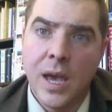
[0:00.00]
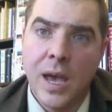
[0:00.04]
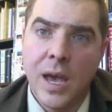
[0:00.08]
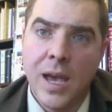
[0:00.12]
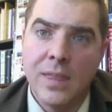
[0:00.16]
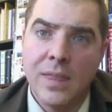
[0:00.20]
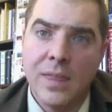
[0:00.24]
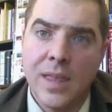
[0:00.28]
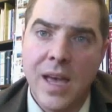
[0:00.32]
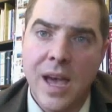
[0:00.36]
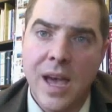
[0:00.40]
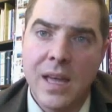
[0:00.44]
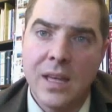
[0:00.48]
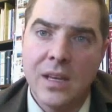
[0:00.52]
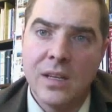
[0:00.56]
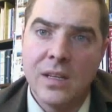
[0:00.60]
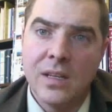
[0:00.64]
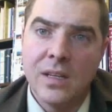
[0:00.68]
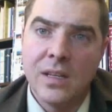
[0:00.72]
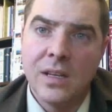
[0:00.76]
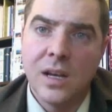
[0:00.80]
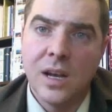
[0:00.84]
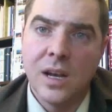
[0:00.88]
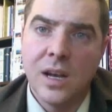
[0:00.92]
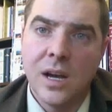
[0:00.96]
And that
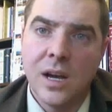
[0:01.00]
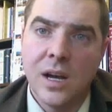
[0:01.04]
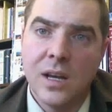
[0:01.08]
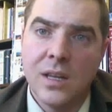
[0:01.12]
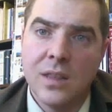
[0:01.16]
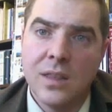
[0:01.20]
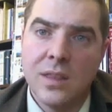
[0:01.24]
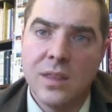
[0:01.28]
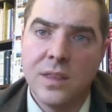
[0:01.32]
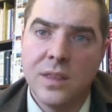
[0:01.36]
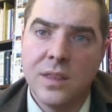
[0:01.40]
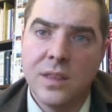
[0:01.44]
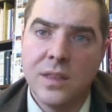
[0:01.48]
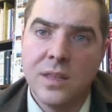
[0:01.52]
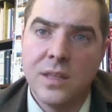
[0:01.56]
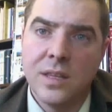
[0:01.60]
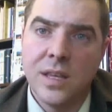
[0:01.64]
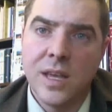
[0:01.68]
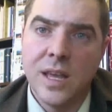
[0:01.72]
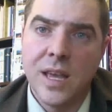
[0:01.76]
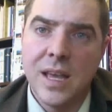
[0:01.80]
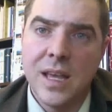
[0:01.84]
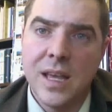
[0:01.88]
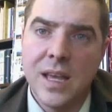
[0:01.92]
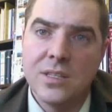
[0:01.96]

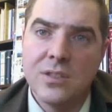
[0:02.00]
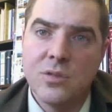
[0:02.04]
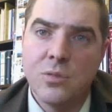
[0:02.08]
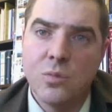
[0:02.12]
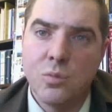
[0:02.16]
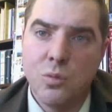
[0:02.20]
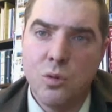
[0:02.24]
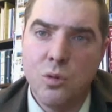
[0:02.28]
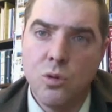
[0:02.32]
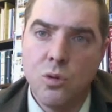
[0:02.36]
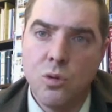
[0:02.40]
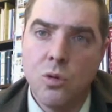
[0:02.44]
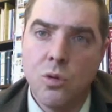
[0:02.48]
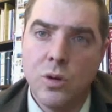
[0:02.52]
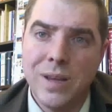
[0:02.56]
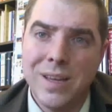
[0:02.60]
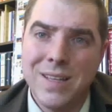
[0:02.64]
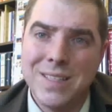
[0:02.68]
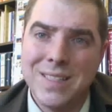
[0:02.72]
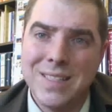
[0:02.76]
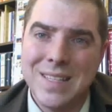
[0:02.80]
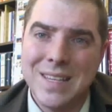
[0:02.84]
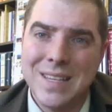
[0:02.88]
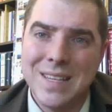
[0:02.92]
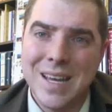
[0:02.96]
his rule
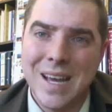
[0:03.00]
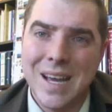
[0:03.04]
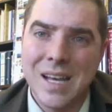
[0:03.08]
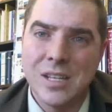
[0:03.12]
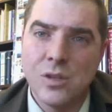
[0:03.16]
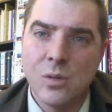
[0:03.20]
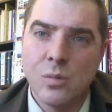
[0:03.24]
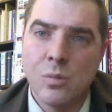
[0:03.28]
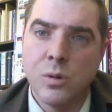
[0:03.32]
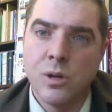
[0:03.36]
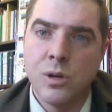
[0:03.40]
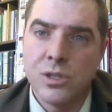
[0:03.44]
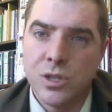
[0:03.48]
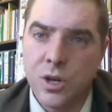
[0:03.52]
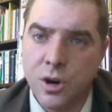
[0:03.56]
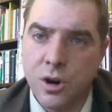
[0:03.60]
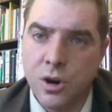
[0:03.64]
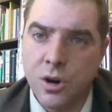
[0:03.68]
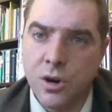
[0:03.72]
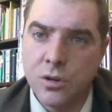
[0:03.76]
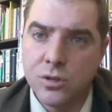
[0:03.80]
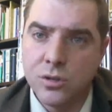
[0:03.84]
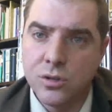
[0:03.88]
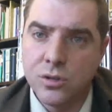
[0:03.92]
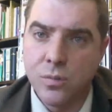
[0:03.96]
is seen as a
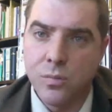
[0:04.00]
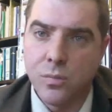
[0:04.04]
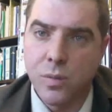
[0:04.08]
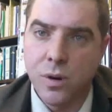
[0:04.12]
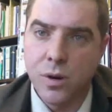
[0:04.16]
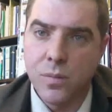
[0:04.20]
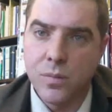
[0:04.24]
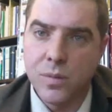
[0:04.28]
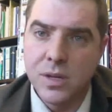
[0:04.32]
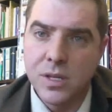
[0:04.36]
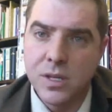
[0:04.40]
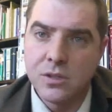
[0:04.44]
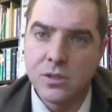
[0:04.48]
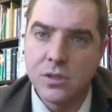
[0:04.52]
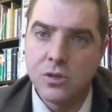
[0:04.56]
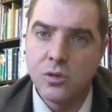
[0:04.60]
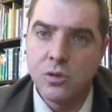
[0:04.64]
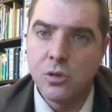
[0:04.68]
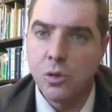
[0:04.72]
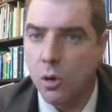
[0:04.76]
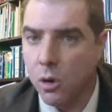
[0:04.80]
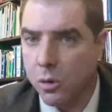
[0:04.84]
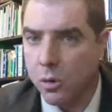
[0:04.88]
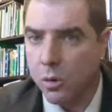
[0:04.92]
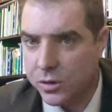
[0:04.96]
return to Burmese
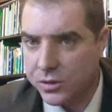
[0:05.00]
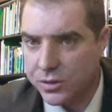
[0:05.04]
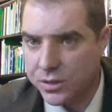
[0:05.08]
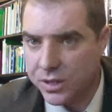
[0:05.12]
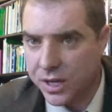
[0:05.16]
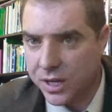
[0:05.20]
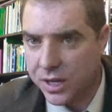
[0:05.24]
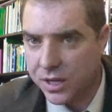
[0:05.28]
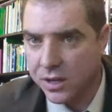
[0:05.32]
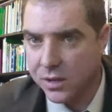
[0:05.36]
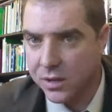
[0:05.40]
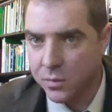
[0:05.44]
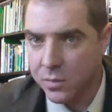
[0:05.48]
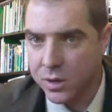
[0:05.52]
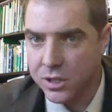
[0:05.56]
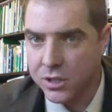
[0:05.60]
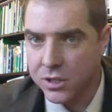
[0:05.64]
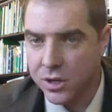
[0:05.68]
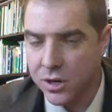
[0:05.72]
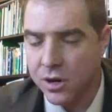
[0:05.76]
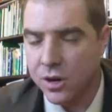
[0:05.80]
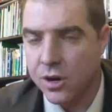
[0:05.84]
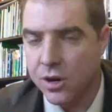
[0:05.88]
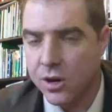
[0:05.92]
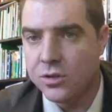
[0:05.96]
normalcy,
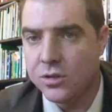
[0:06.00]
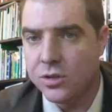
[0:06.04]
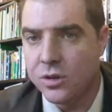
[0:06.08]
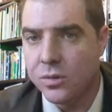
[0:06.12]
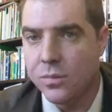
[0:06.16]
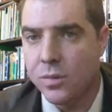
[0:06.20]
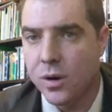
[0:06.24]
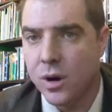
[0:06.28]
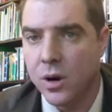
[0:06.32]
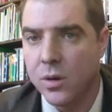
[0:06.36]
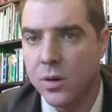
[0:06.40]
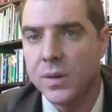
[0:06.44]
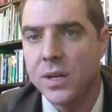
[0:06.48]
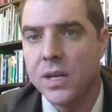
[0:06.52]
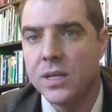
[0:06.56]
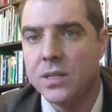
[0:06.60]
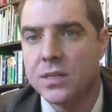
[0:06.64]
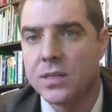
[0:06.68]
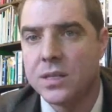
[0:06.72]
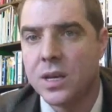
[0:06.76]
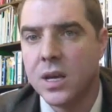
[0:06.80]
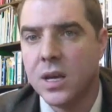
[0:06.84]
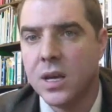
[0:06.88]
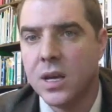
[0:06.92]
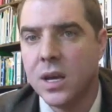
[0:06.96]
return to
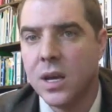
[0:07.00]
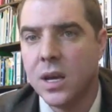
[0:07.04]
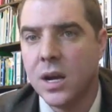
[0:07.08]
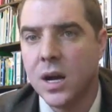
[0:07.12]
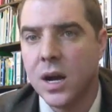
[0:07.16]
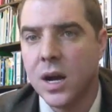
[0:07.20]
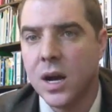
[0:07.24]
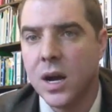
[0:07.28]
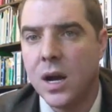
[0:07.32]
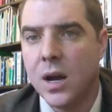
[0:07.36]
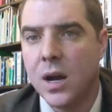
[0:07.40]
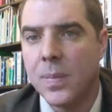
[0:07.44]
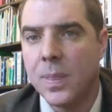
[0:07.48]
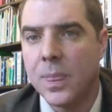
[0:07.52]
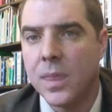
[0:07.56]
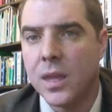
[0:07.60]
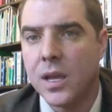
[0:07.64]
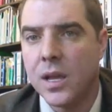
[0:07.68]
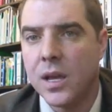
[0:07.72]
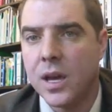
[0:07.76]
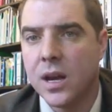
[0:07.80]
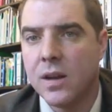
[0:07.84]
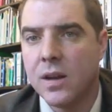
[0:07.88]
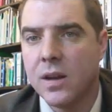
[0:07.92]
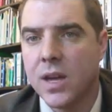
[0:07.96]
Burmese
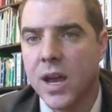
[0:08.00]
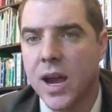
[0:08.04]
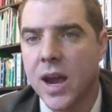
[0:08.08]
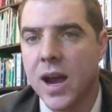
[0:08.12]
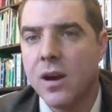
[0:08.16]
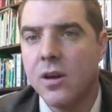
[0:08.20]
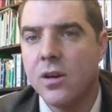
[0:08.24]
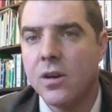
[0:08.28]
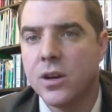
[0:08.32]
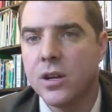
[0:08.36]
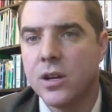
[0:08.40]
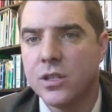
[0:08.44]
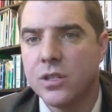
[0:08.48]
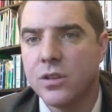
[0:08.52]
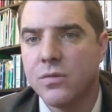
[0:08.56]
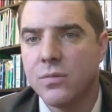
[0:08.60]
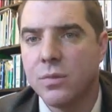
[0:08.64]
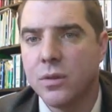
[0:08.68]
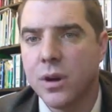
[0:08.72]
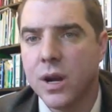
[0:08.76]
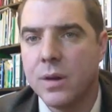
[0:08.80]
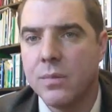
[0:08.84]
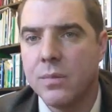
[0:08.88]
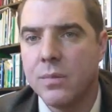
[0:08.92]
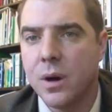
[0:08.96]
kind of the heritage of
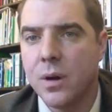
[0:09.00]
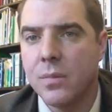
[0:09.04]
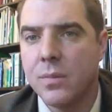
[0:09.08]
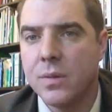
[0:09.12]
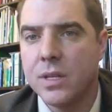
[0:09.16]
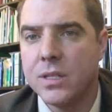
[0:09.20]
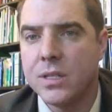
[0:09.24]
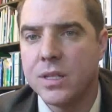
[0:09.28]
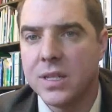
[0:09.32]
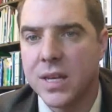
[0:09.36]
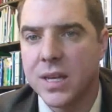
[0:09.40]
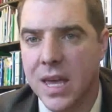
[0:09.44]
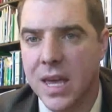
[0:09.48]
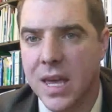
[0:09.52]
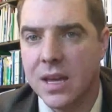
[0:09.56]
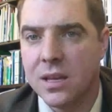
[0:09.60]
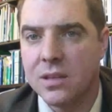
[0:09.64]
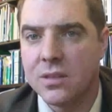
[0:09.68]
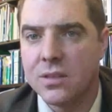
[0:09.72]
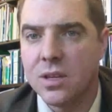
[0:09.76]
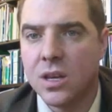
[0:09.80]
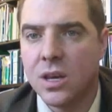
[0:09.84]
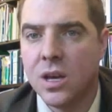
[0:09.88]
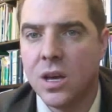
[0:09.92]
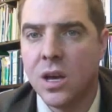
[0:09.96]
great Burmese
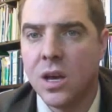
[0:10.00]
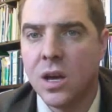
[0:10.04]
kings,